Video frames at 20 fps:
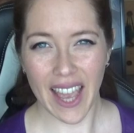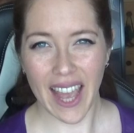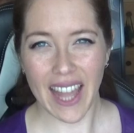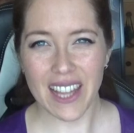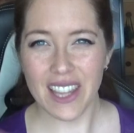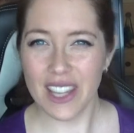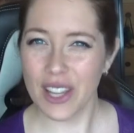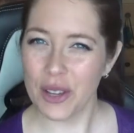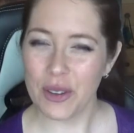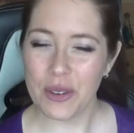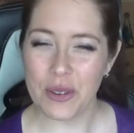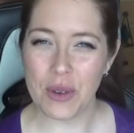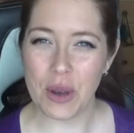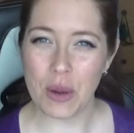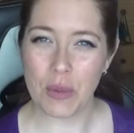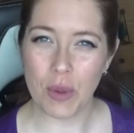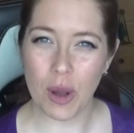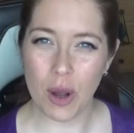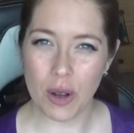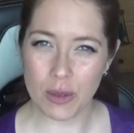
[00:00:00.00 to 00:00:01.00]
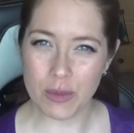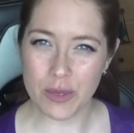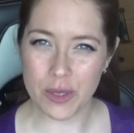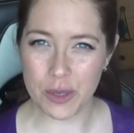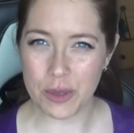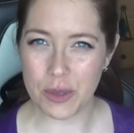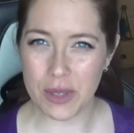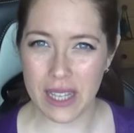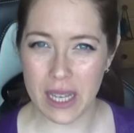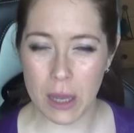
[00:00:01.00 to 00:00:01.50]
Hello and welcome
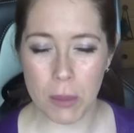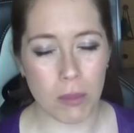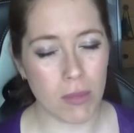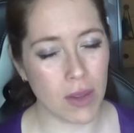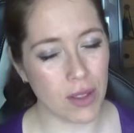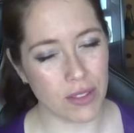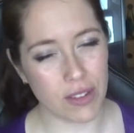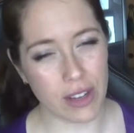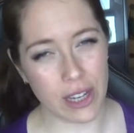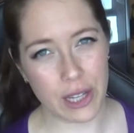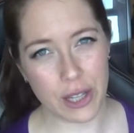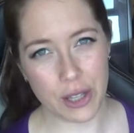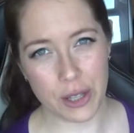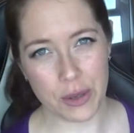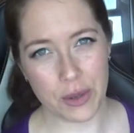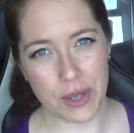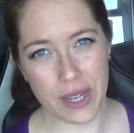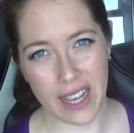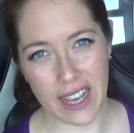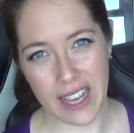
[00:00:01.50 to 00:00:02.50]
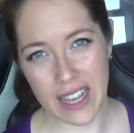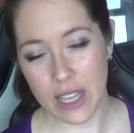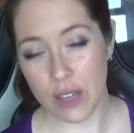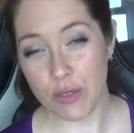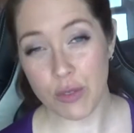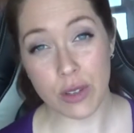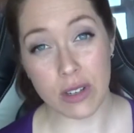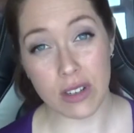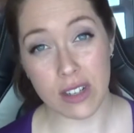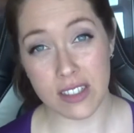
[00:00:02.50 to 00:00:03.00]
to the monthly Q&A.
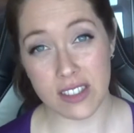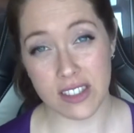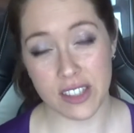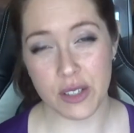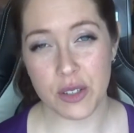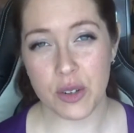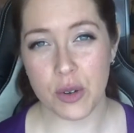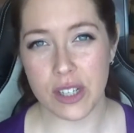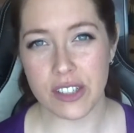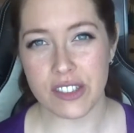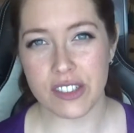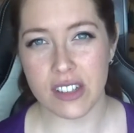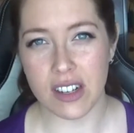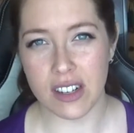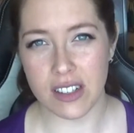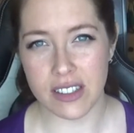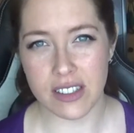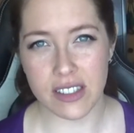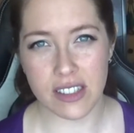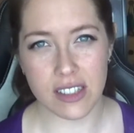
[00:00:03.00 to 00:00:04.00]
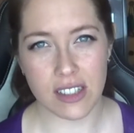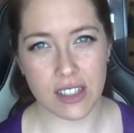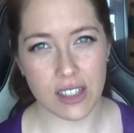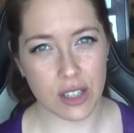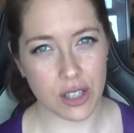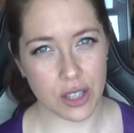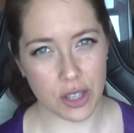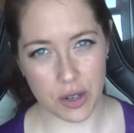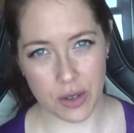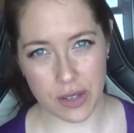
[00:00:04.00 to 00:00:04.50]
If you'd like to get your question answered in a
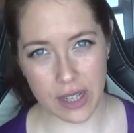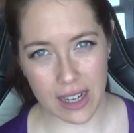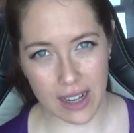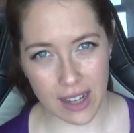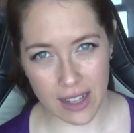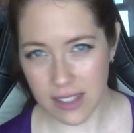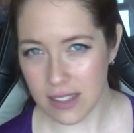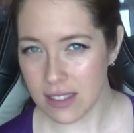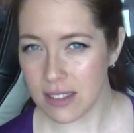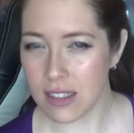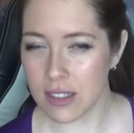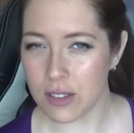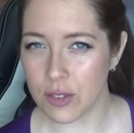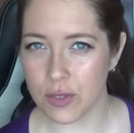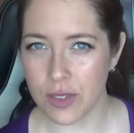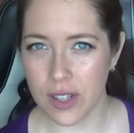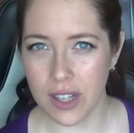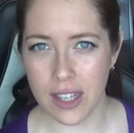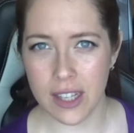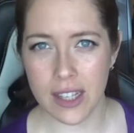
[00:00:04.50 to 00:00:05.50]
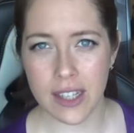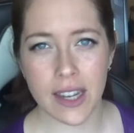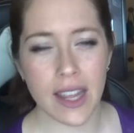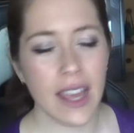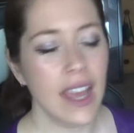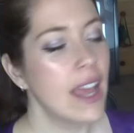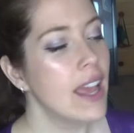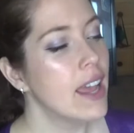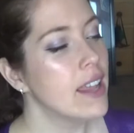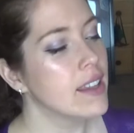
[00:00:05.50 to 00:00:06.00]
Q&A like this fun,
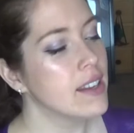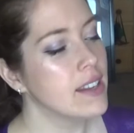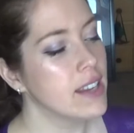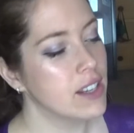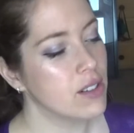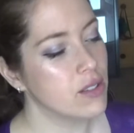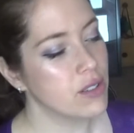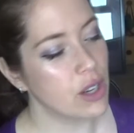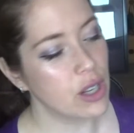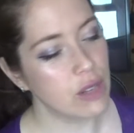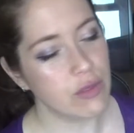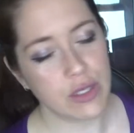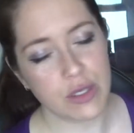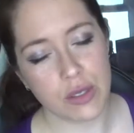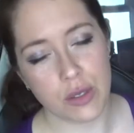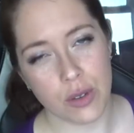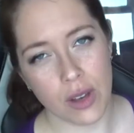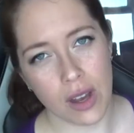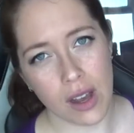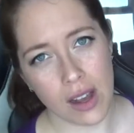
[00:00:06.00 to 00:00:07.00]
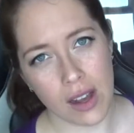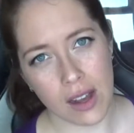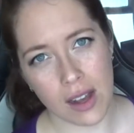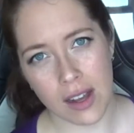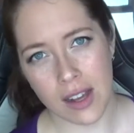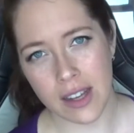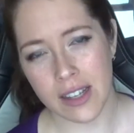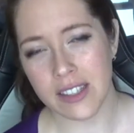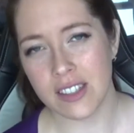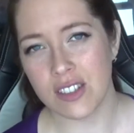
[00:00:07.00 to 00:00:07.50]
then head on over to
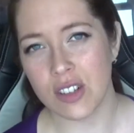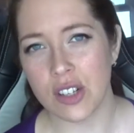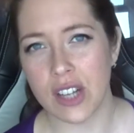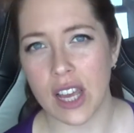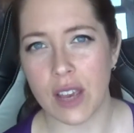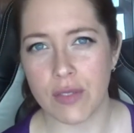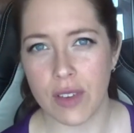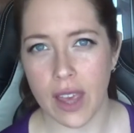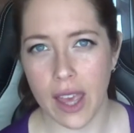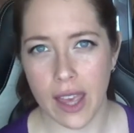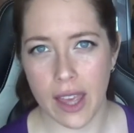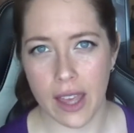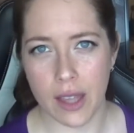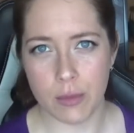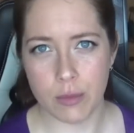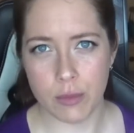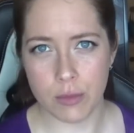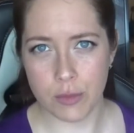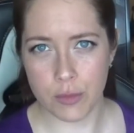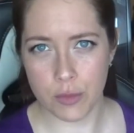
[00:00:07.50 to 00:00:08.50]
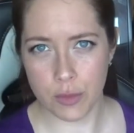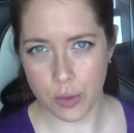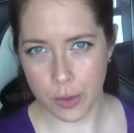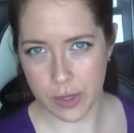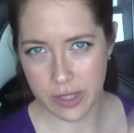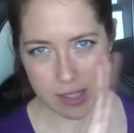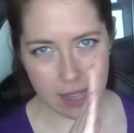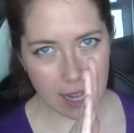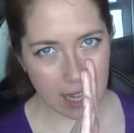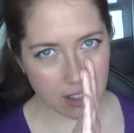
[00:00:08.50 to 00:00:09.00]

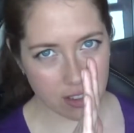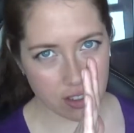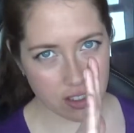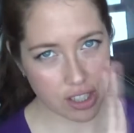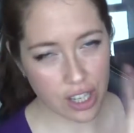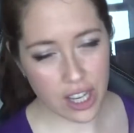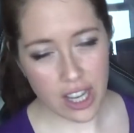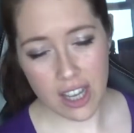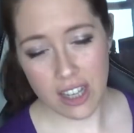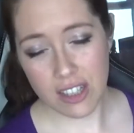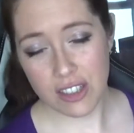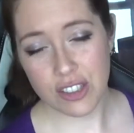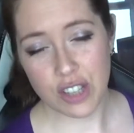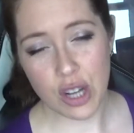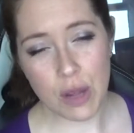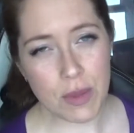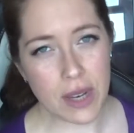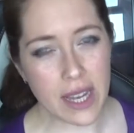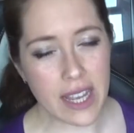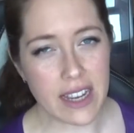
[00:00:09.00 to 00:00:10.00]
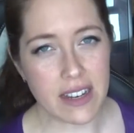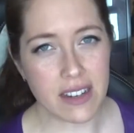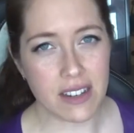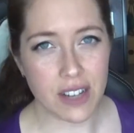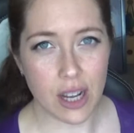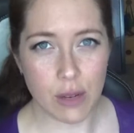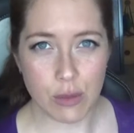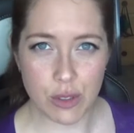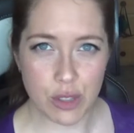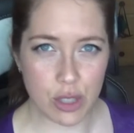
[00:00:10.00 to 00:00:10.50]
rs.fm/Sharmalade and
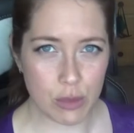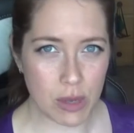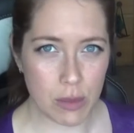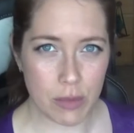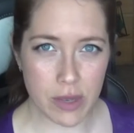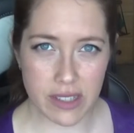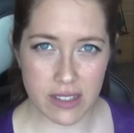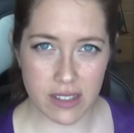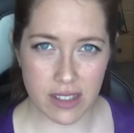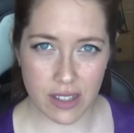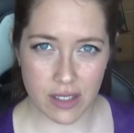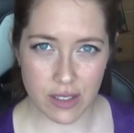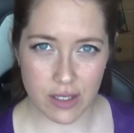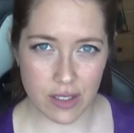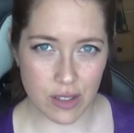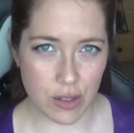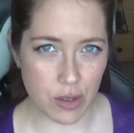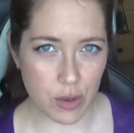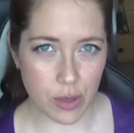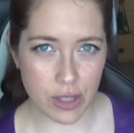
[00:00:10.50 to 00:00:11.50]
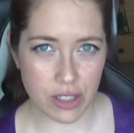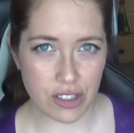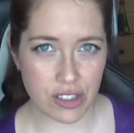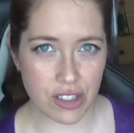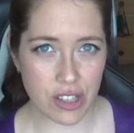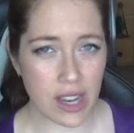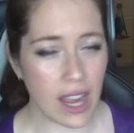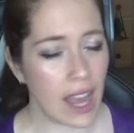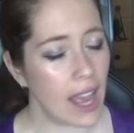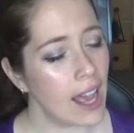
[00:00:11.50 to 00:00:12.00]
I will do my best to answer your
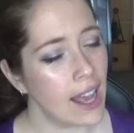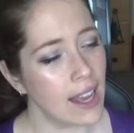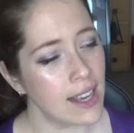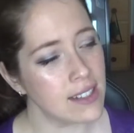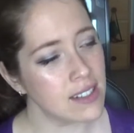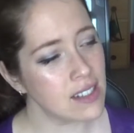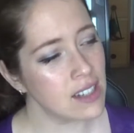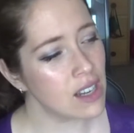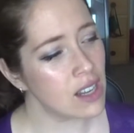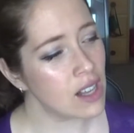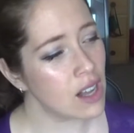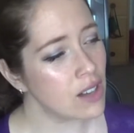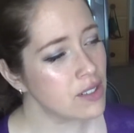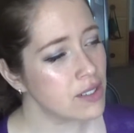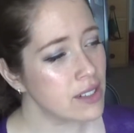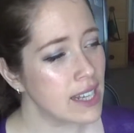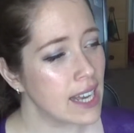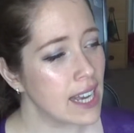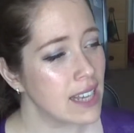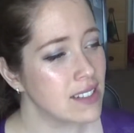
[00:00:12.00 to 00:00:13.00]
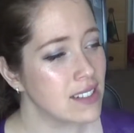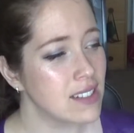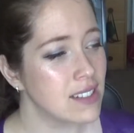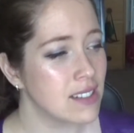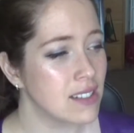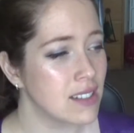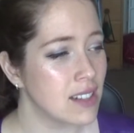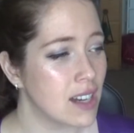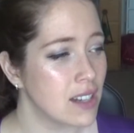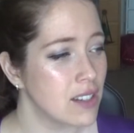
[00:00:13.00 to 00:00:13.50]
question as long as it's
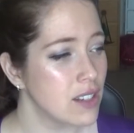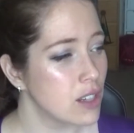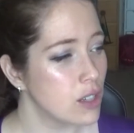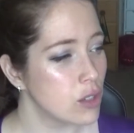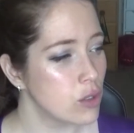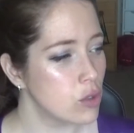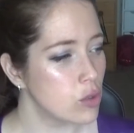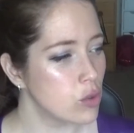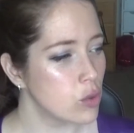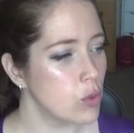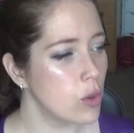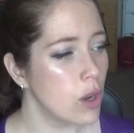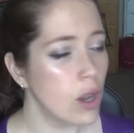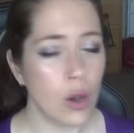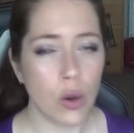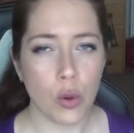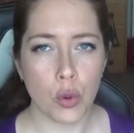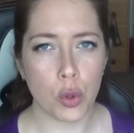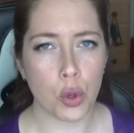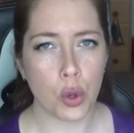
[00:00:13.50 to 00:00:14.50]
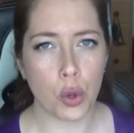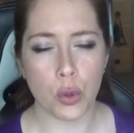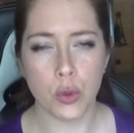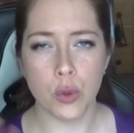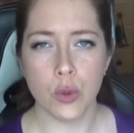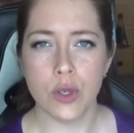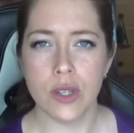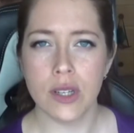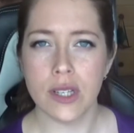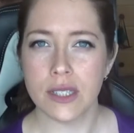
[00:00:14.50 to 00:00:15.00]
not too
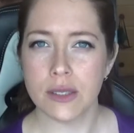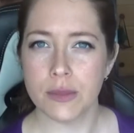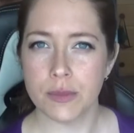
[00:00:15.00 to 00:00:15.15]
rude.